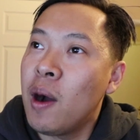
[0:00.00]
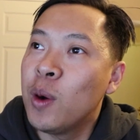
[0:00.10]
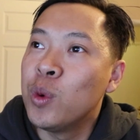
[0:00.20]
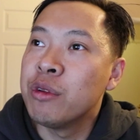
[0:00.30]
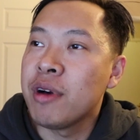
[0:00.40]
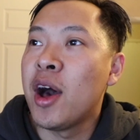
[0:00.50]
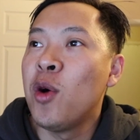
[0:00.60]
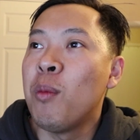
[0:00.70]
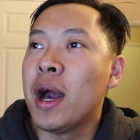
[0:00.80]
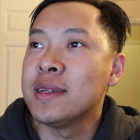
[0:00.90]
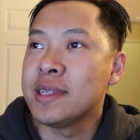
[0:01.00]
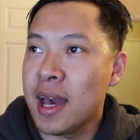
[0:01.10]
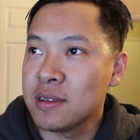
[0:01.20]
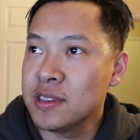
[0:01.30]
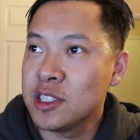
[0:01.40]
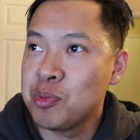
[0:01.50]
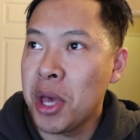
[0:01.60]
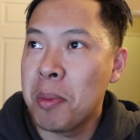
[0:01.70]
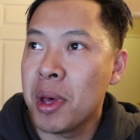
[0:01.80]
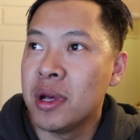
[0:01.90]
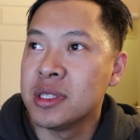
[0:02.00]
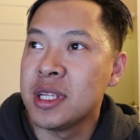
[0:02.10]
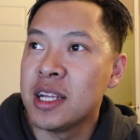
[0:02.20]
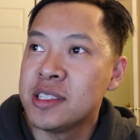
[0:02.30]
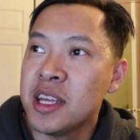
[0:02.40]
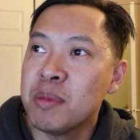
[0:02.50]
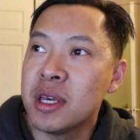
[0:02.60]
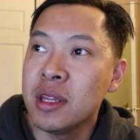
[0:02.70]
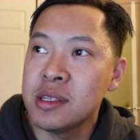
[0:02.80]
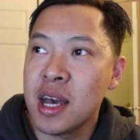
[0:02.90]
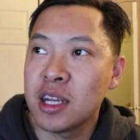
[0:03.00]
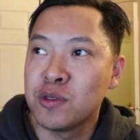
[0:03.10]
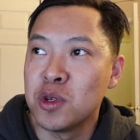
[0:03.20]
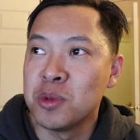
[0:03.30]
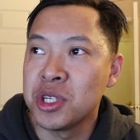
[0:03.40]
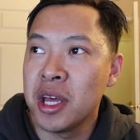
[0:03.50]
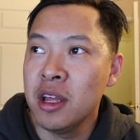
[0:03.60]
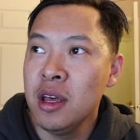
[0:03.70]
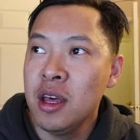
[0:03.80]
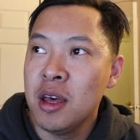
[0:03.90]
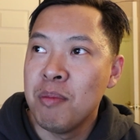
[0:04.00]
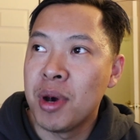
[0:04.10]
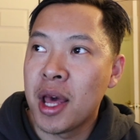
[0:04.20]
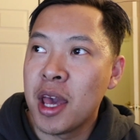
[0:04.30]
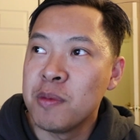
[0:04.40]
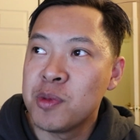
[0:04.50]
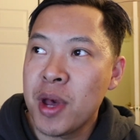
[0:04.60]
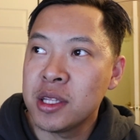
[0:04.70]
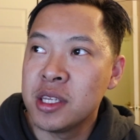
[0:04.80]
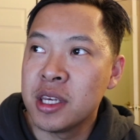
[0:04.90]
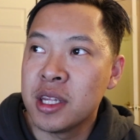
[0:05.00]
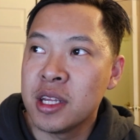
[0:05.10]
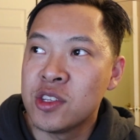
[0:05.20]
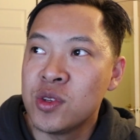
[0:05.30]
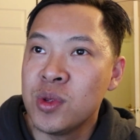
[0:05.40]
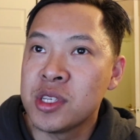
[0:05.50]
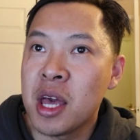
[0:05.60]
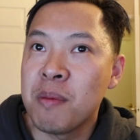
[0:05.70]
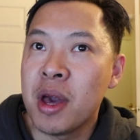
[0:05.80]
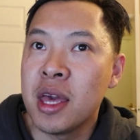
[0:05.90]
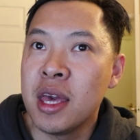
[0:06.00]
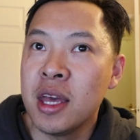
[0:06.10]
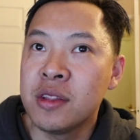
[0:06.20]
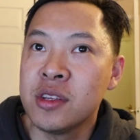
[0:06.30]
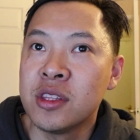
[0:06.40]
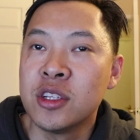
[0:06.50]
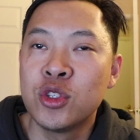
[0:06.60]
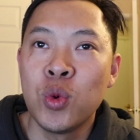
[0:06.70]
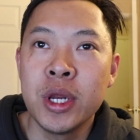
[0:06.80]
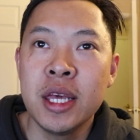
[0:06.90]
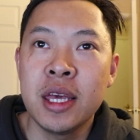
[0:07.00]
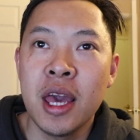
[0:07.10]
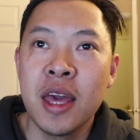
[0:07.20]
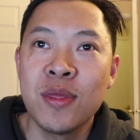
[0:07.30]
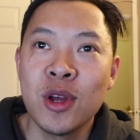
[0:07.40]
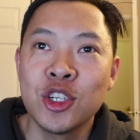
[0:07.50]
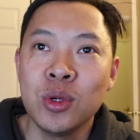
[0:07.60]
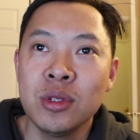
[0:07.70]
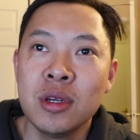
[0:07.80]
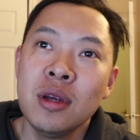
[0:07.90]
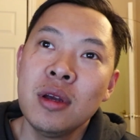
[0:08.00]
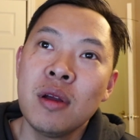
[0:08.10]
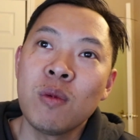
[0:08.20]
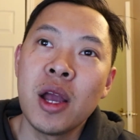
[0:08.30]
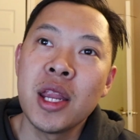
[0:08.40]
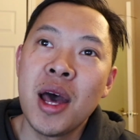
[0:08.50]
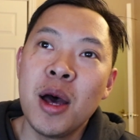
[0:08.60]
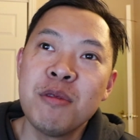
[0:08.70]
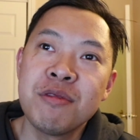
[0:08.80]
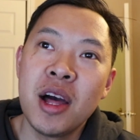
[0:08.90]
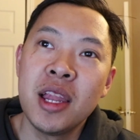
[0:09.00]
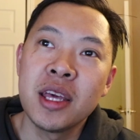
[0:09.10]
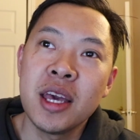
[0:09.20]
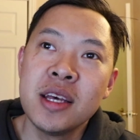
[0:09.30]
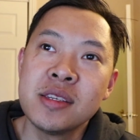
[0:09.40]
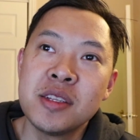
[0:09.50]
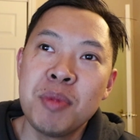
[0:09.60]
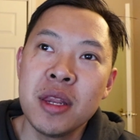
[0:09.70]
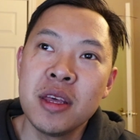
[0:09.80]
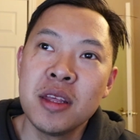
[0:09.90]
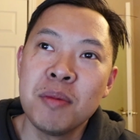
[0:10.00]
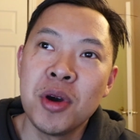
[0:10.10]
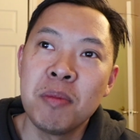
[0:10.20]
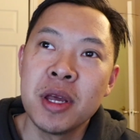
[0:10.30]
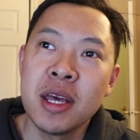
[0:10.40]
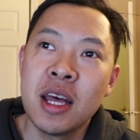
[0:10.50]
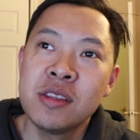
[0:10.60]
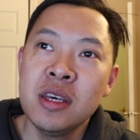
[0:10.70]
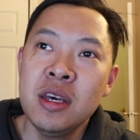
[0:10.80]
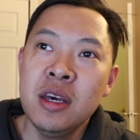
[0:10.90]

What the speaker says: would file my taxes. PayPal has not sent me any tax forms yet, but I am expecting it as soon as I might hit the 20K threshold. Right now, I'm filing as a dependent upon my dad's